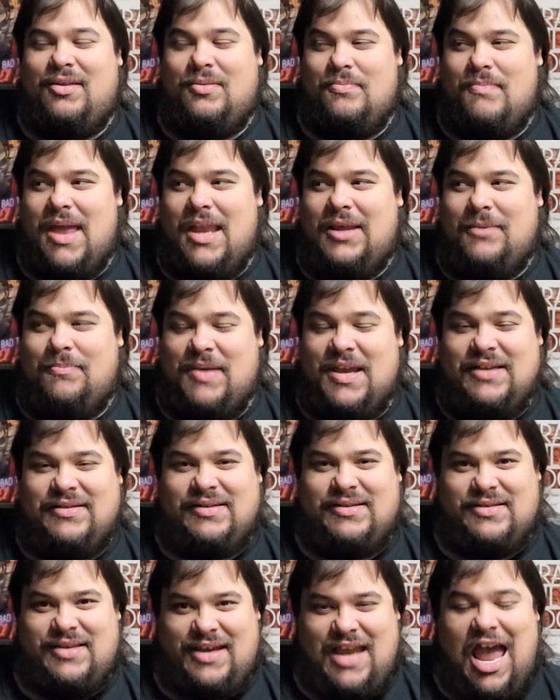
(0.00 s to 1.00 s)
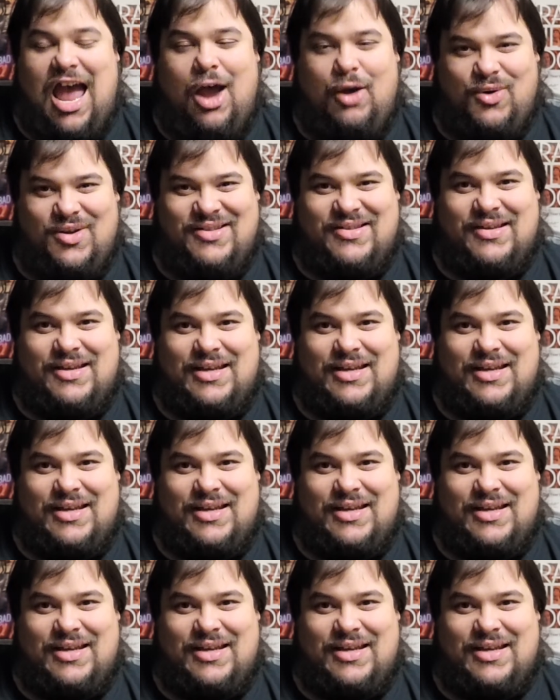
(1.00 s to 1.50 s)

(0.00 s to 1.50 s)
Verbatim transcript: the many pieces the cow is